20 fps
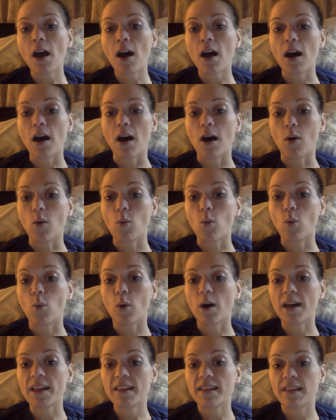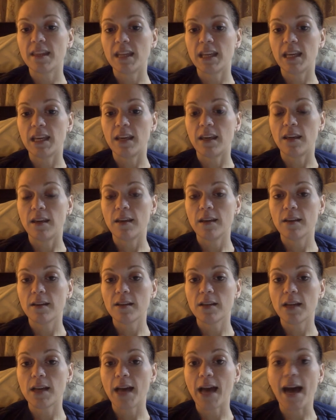uh, what the
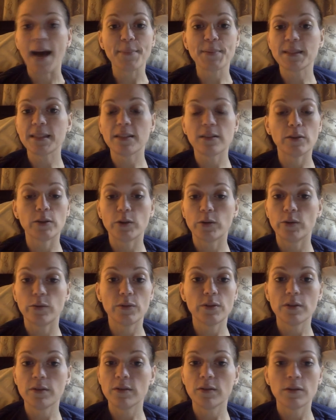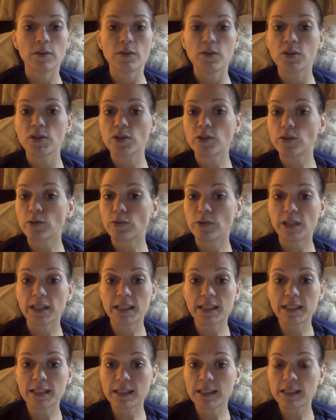absolute
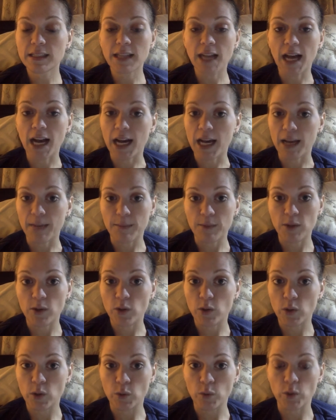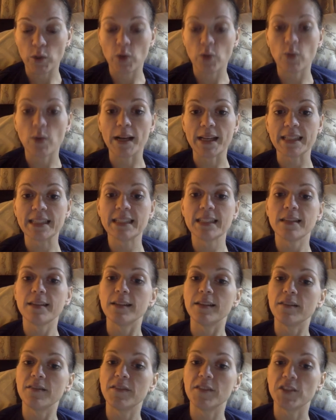soonest time you can request
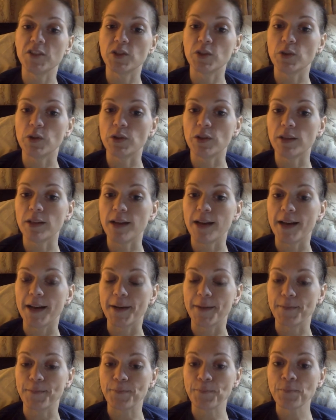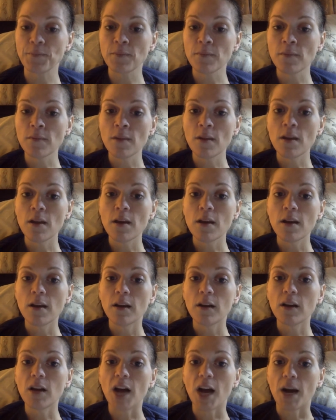an official um,
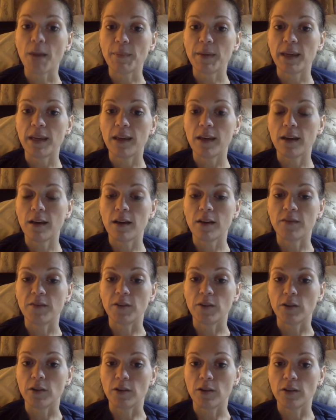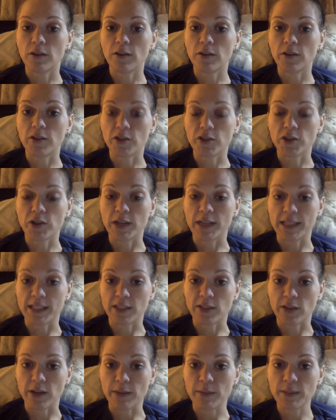copy of your, your
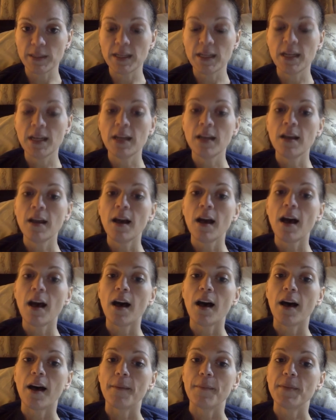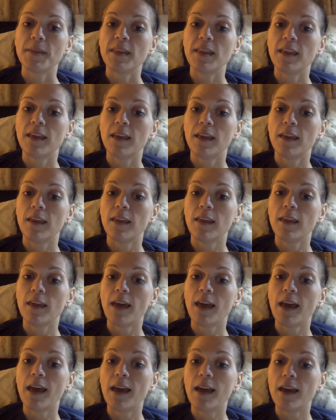transcript. Um, the
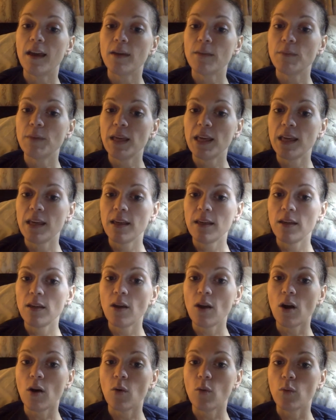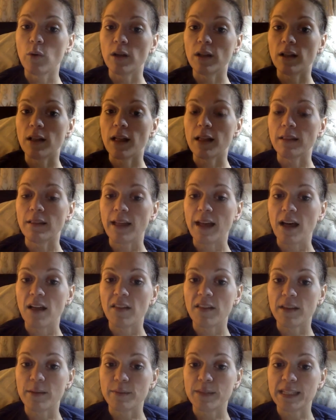AANP will allow
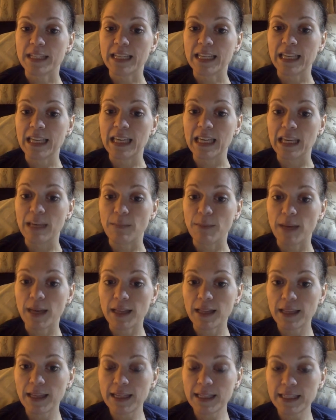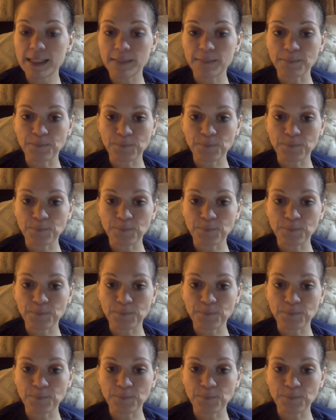them to email it,